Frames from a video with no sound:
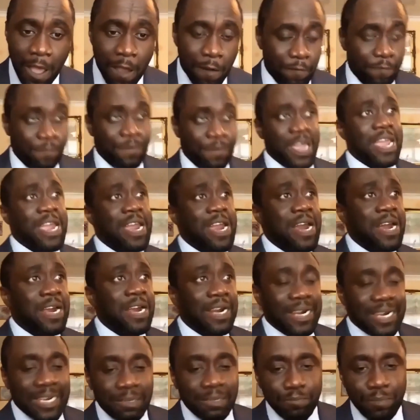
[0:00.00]
Fear
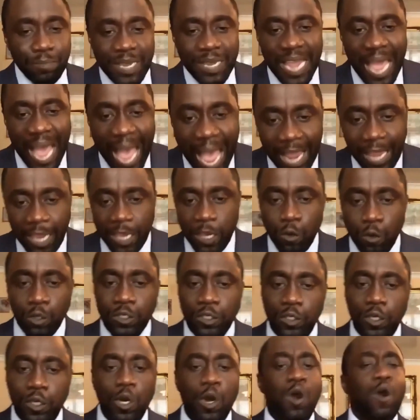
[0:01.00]
can be
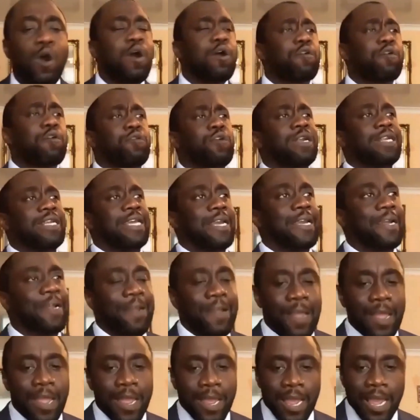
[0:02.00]
acute or chronic.
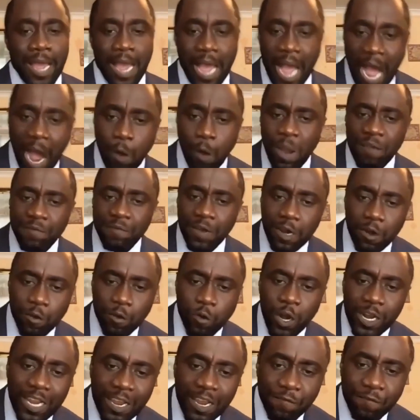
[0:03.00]
However,
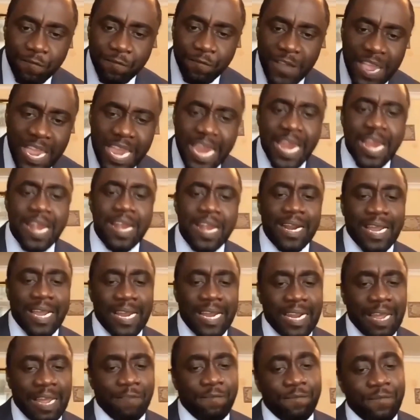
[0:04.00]
chronic fear can
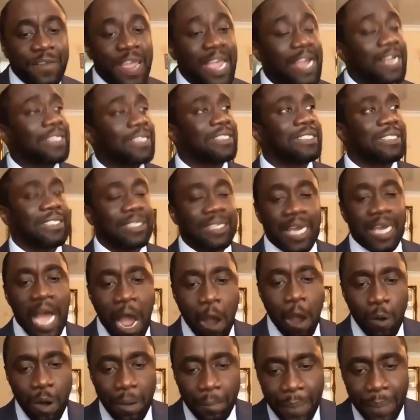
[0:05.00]
affect
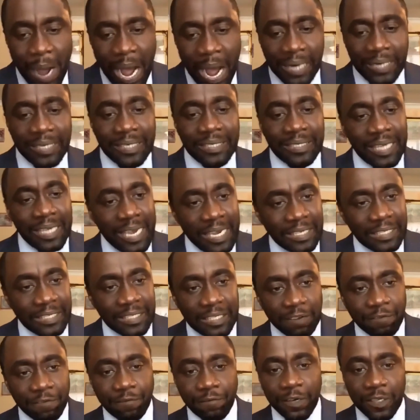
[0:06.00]
our bodies in
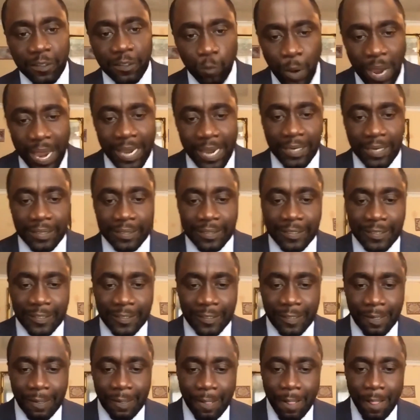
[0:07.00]
different ways.
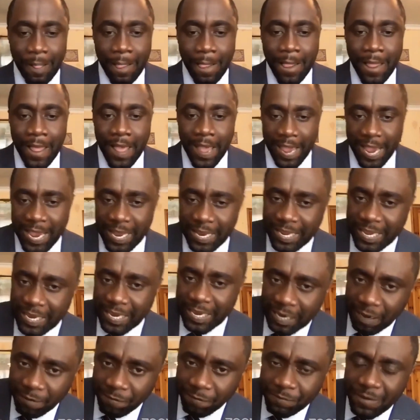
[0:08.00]
It can
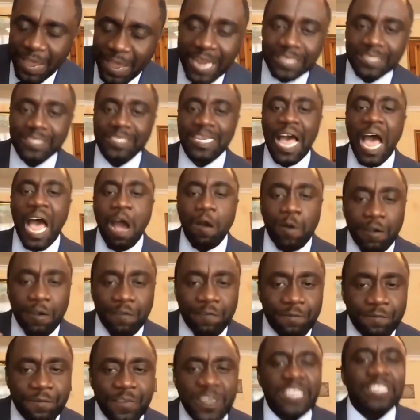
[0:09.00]
affect our
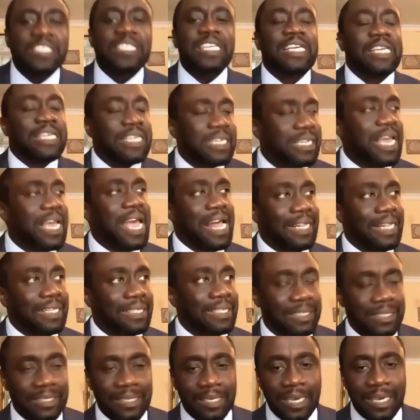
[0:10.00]
physical
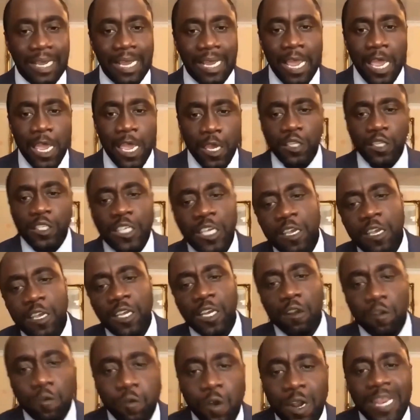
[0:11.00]
health. You see,
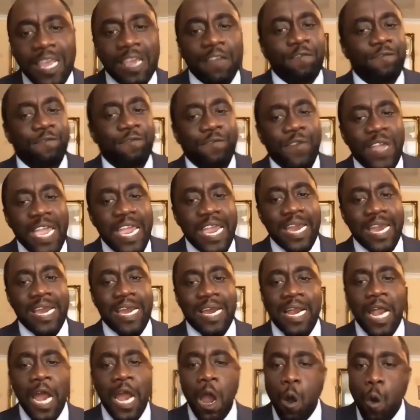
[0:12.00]
chronic
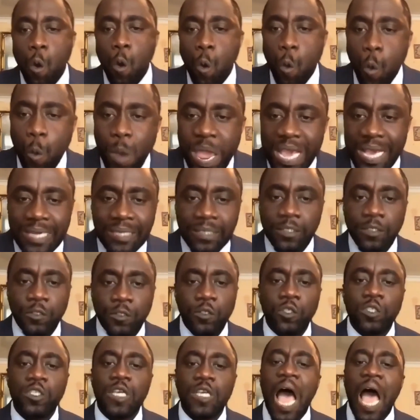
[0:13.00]
fear
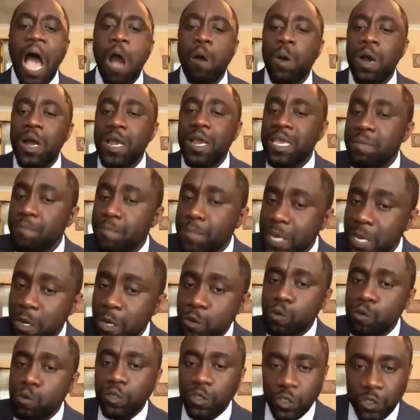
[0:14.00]
weakens our
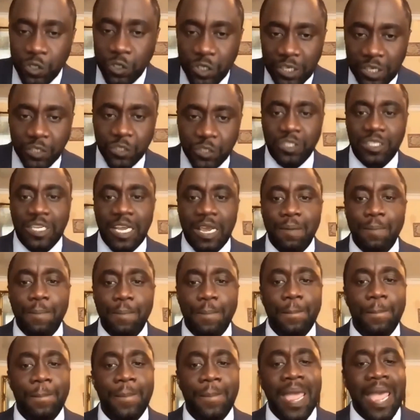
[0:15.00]
immune
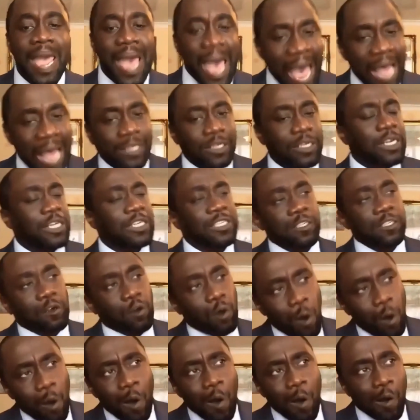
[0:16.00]
system and can
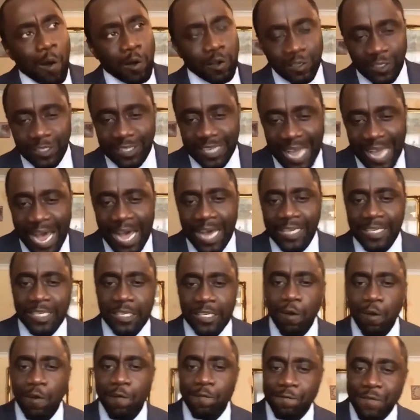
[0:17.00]
cause
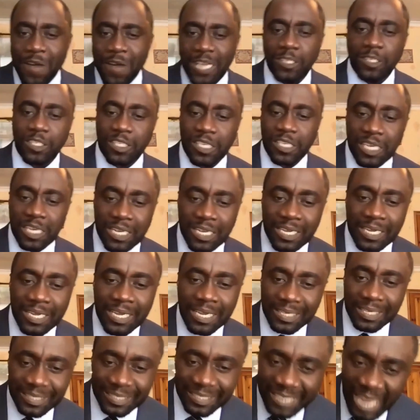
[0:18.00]
cardiovascular
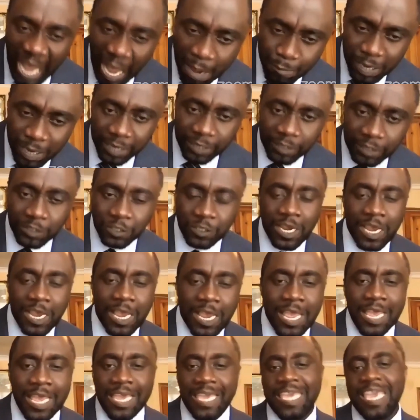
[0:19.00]
damage,
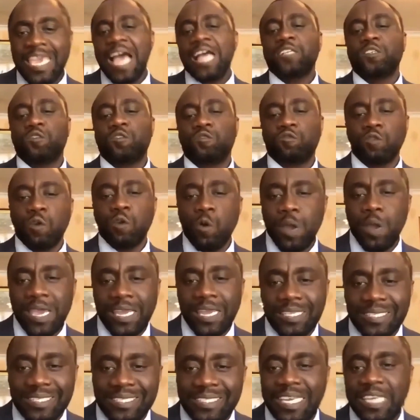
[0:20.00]

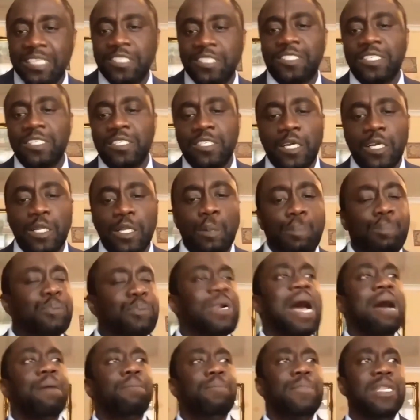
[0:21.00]
gastrointestinal
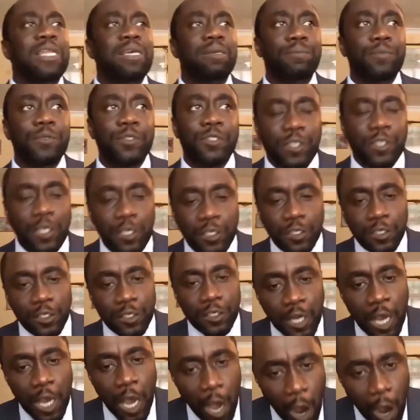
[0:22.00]
problems such
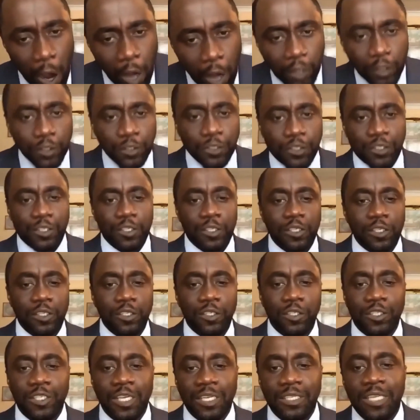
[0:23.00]
as
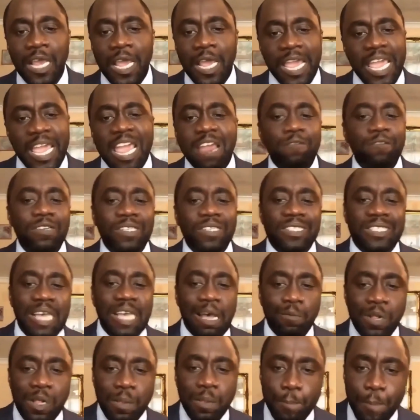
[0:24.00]
ulcers and
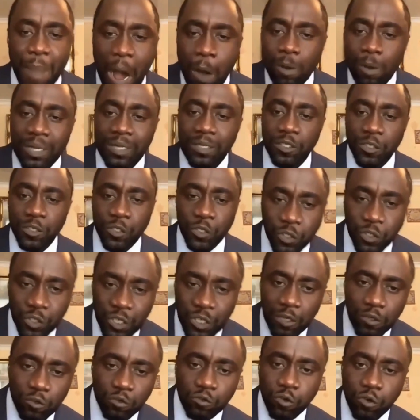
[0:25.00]
irritable bowel
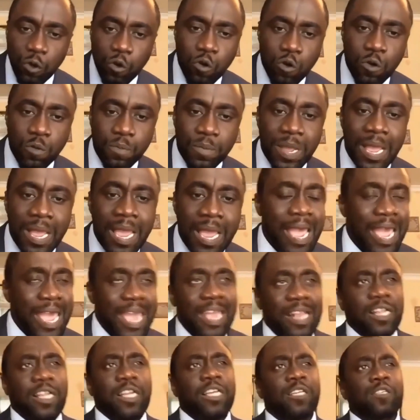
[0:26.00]
syndrome.
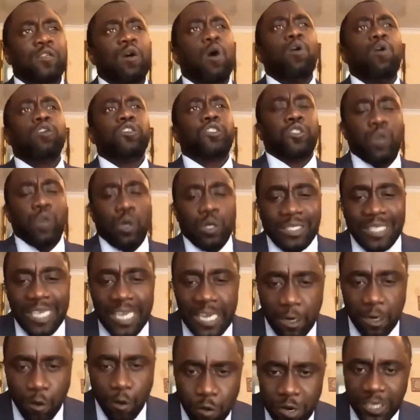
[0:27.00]
It can also
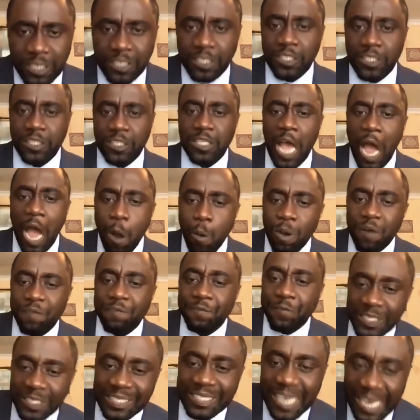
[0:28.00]
decrease our
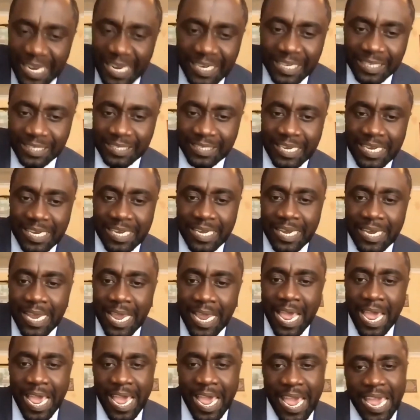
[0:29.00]
fertility.
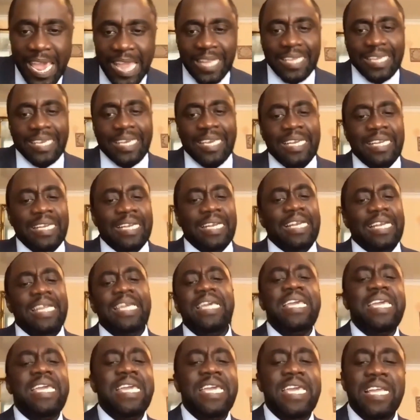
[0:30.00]
It can
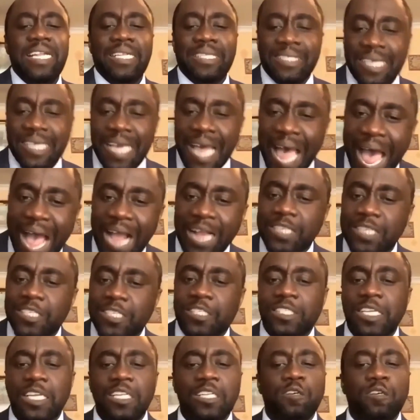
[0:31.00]
lead to
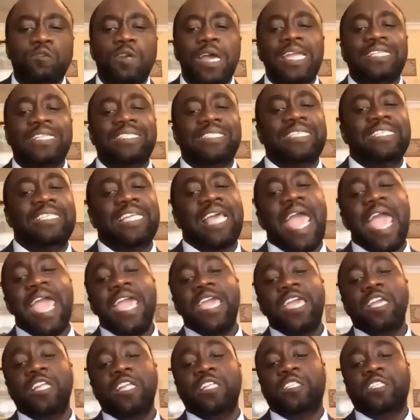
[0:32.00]
accelerated
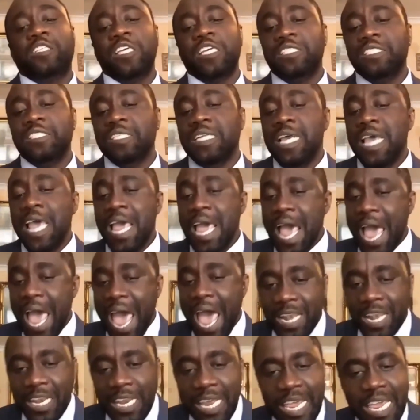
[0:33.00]
aging
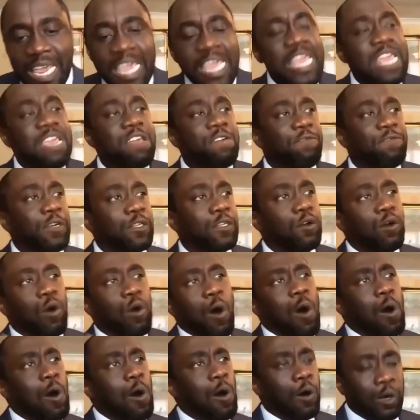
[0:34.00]
and even
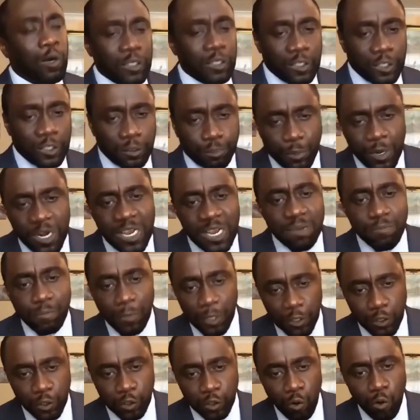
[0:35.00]
cause
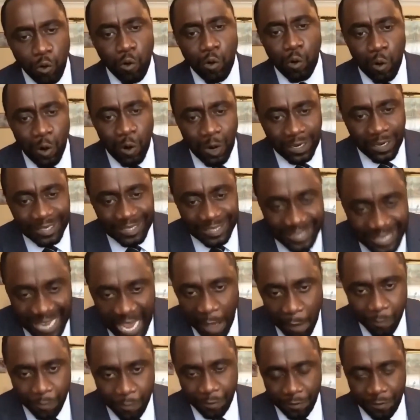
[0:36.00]
premature
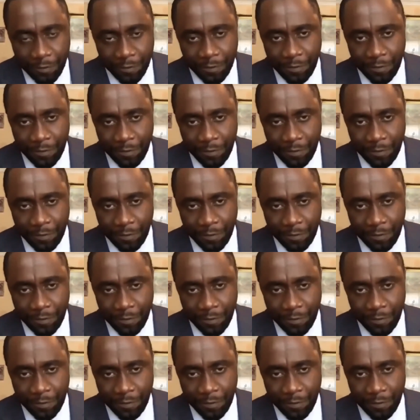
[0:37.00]
death.